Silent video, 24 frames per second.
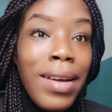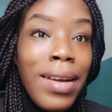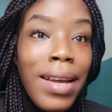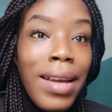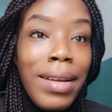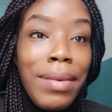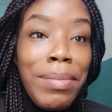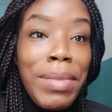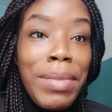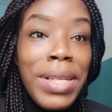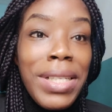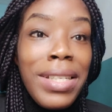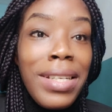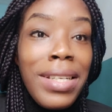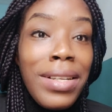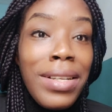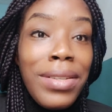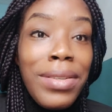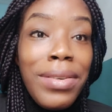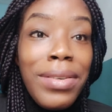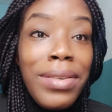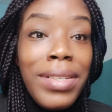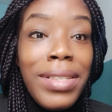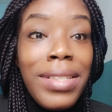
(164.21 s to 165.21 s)
Like my
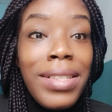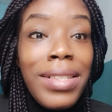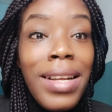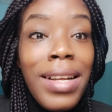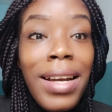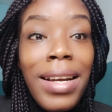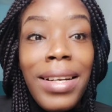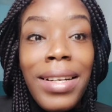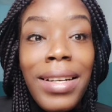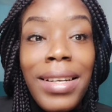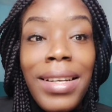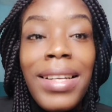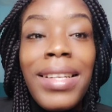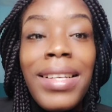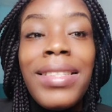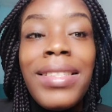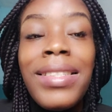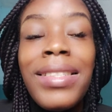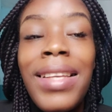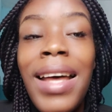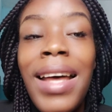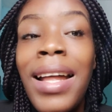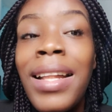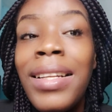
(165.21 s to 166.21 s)
skin looks like
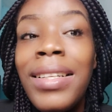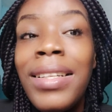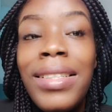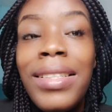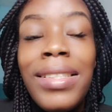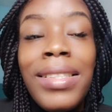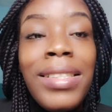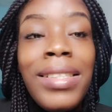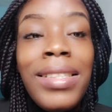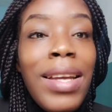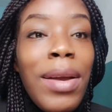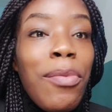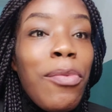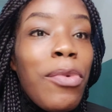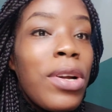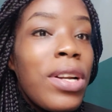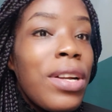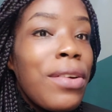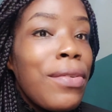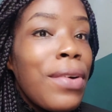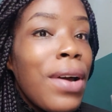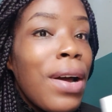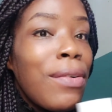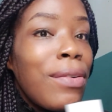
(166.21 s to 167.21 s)
exactly the same,
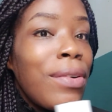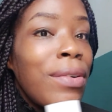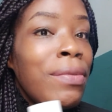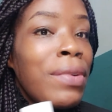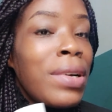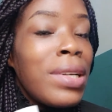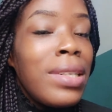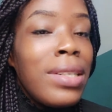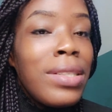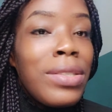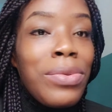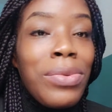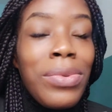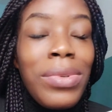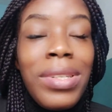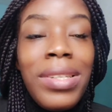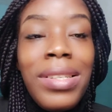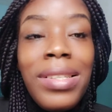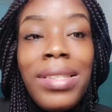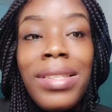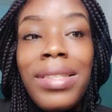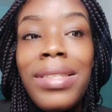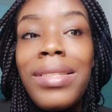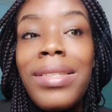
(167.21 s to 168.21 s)
however this one
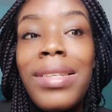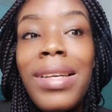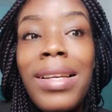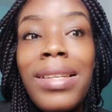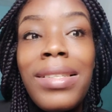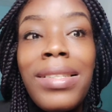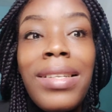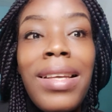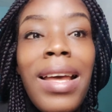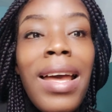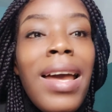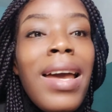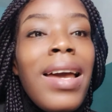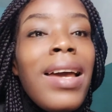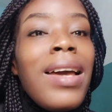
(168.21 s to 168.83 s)
is. It's just